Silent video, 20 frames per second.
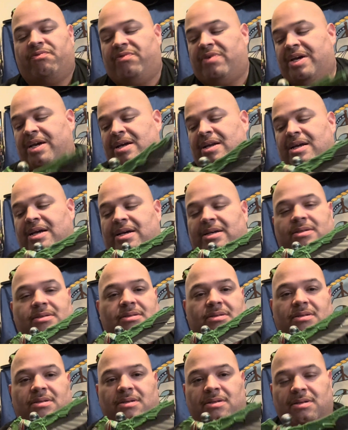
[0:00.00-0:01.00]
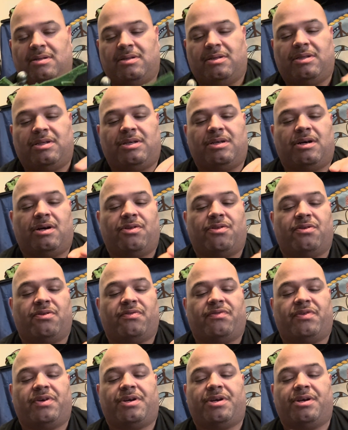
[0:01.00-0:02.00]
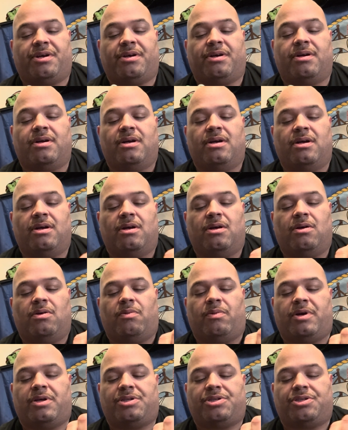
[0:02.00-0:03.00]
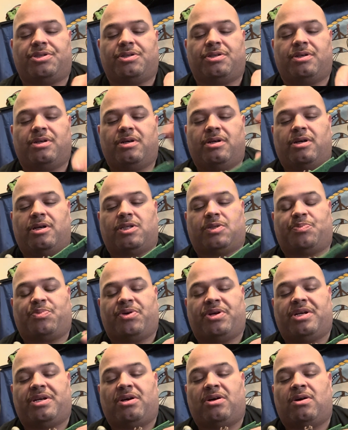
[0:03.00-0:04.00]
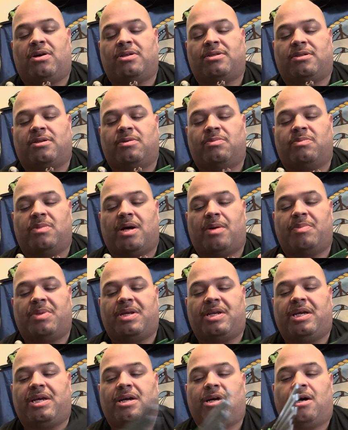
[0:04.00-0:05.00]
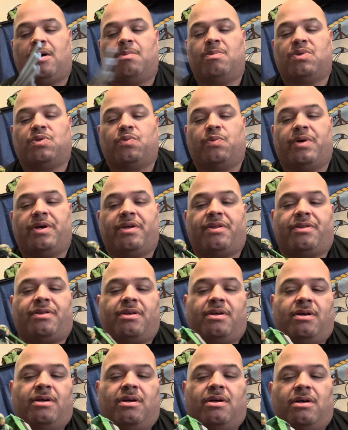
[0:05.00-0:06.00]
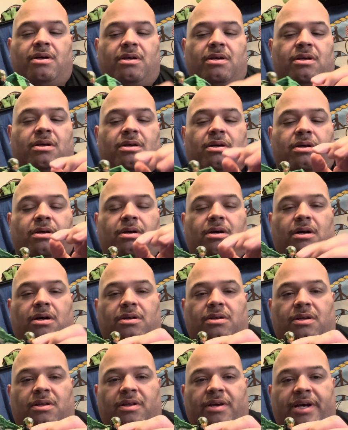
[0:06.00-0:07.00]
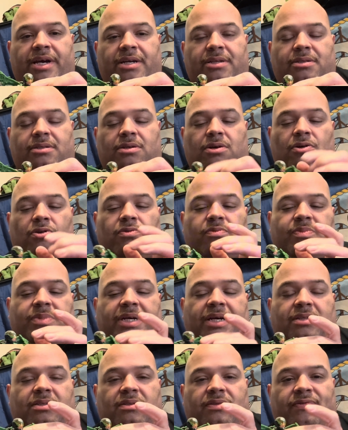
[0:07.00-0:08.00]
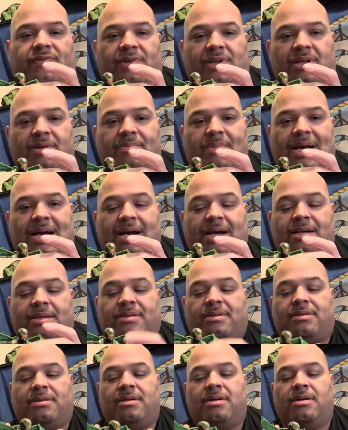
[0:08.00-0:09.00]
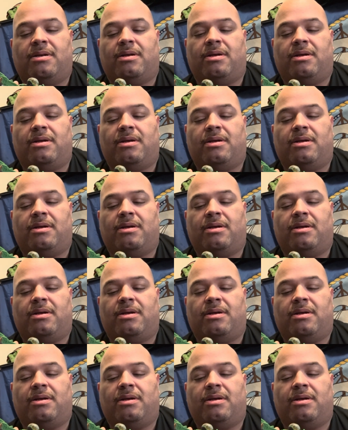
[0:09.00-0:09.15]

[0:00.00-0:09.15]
vein as the other figure, which is pretty awesome. I mean, he comes with another head sculpt that's fully masked.